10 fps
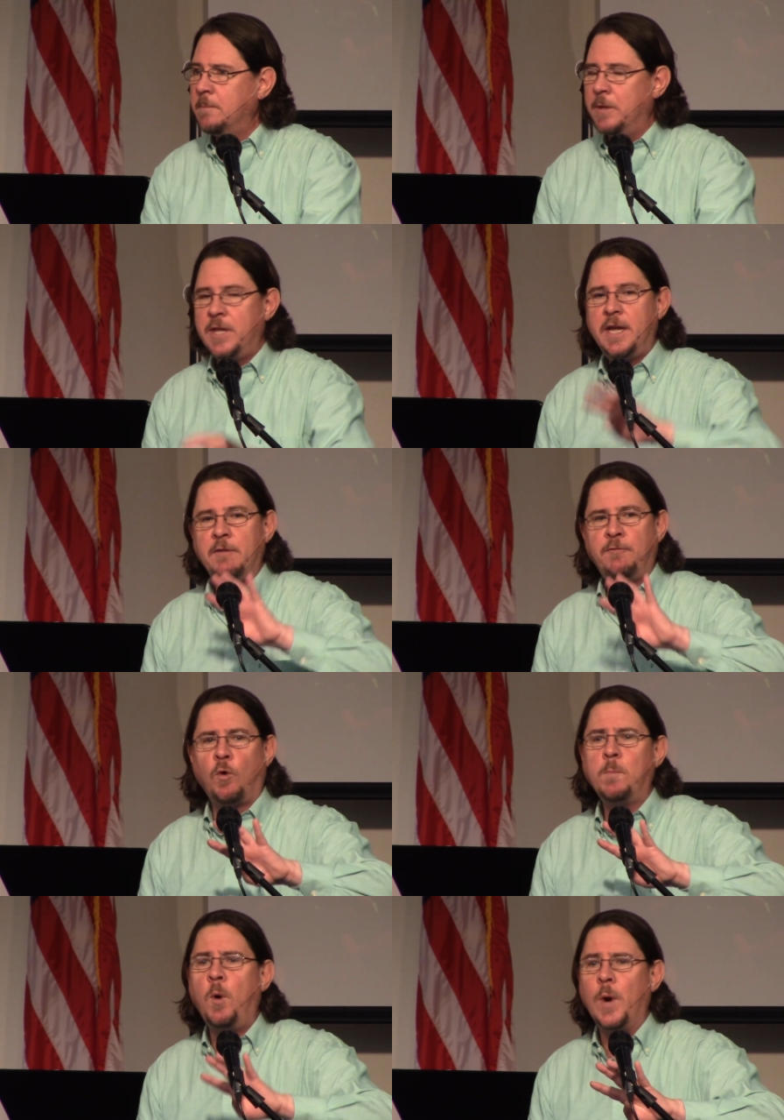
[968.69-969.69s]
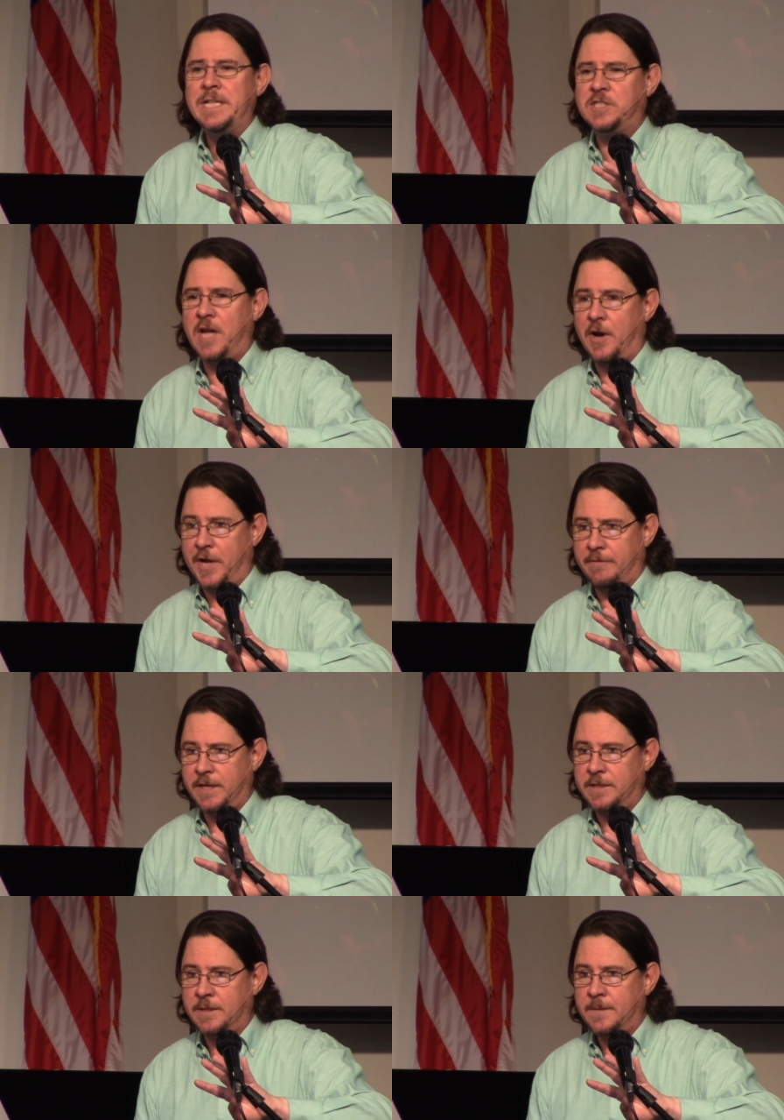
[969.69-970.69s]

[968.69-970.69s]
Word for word: but they get four points out of it.